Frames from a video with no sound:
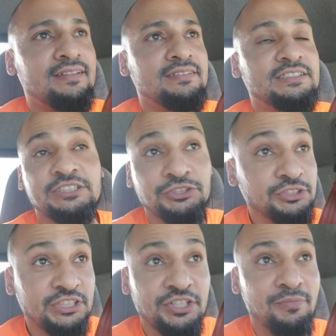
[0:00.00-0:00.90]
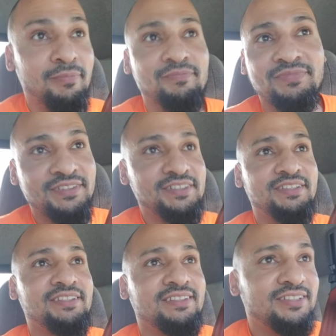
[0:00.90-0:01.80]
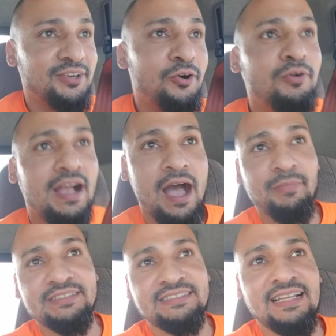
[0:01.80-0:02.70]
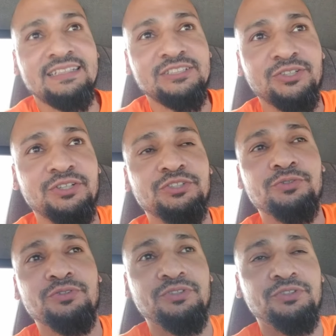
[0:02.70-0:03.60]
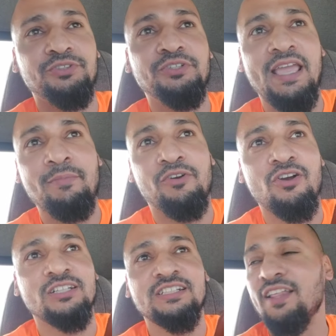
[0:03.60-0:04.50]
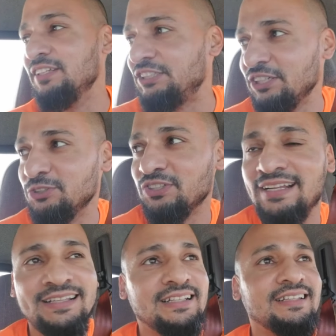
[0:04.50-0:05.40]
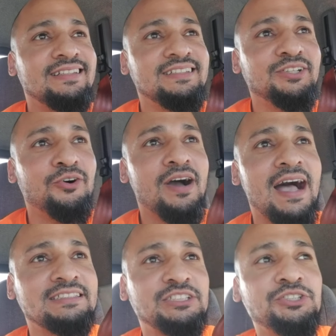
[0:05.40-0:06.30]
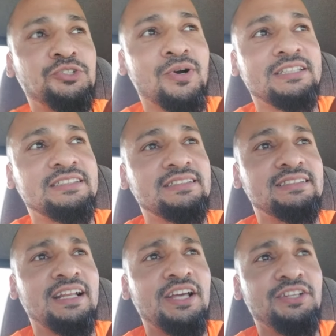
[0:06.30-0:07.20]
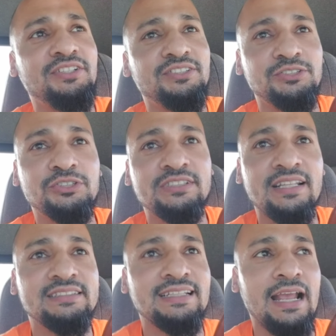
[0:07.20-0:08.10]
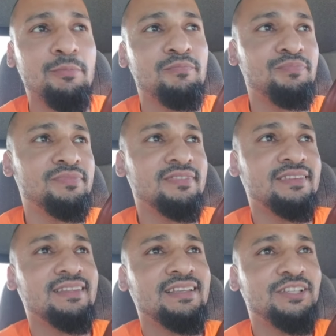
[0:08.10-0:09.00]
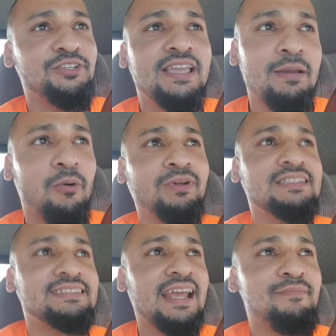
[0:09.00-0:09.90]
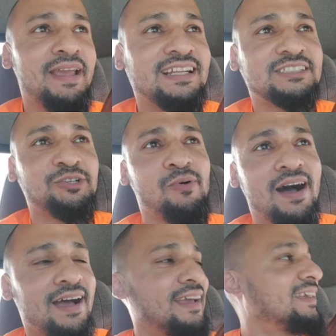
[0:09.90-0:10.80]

just using your your own common sense, or you you came across other children that you know asked you questions, and then you said the same. You came up with the same answer. Why?